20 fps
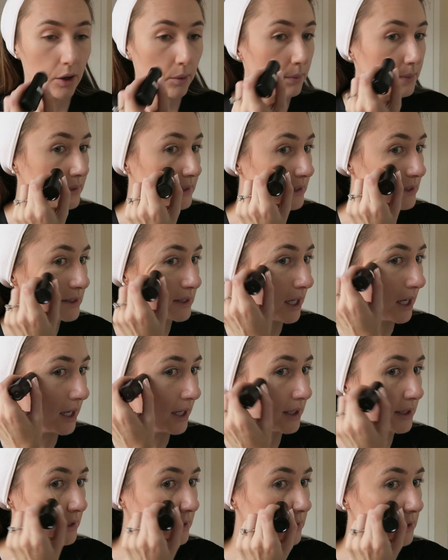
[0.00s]

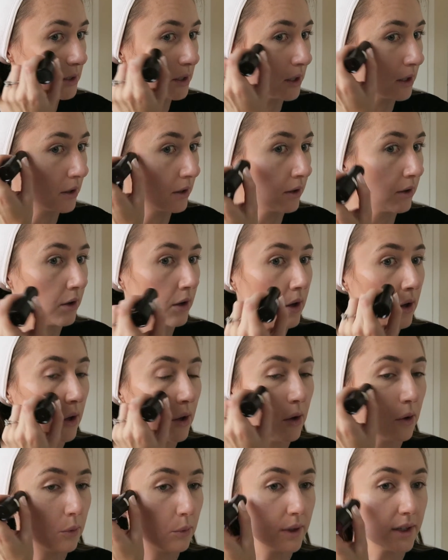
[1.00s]
obsessed
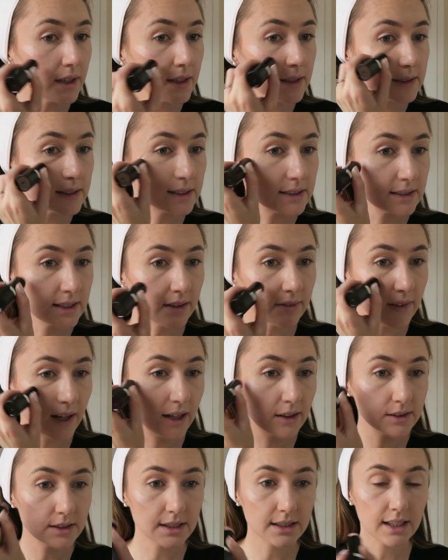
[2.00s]
with it since I
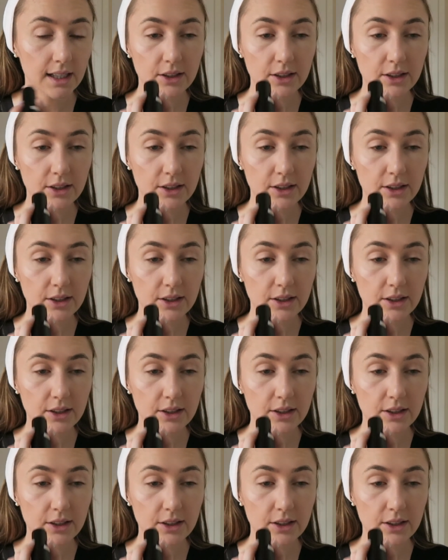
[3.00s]
found it.